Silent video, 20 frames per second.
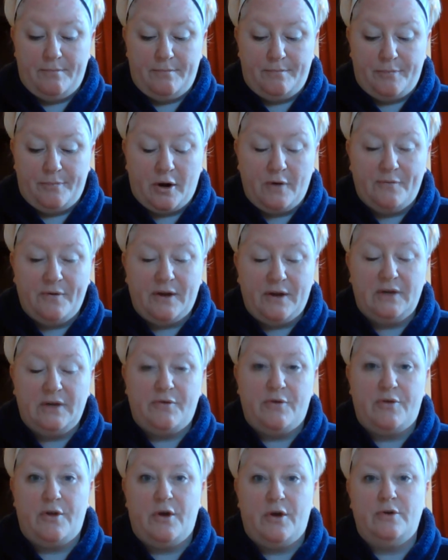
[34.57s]
perfect
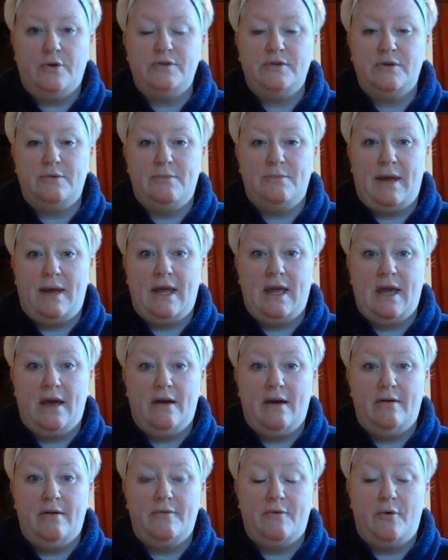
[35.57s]
for those who may
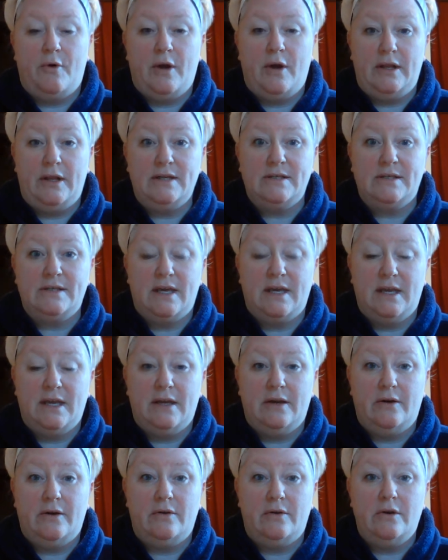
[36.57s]
have oily
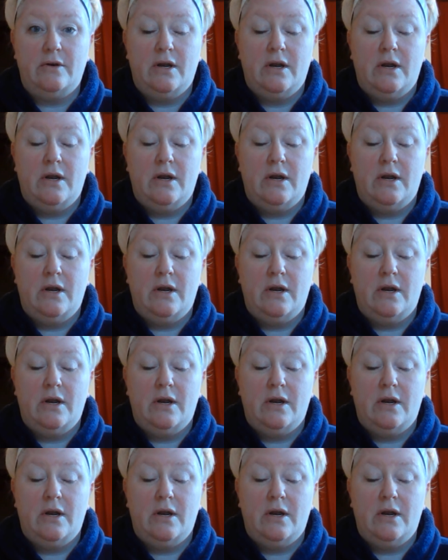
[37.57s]
skin